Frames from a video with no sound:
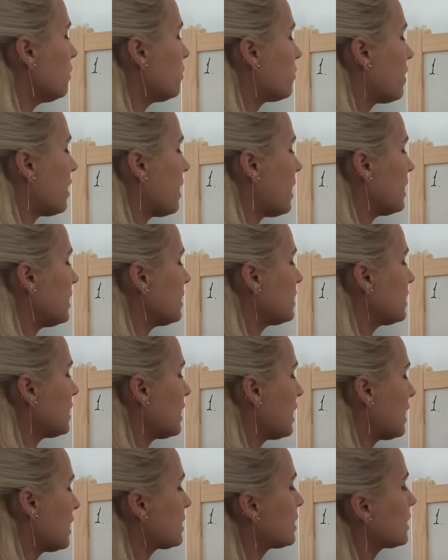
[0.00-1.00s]
rest
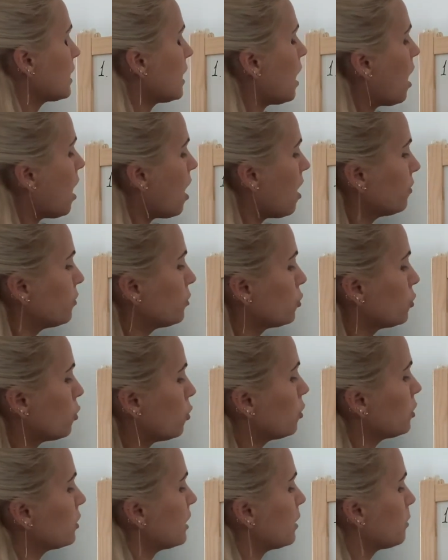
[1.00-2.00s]
has a half
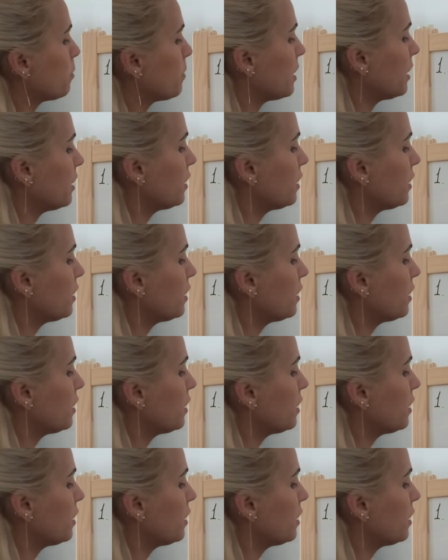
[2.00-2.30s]
note, and many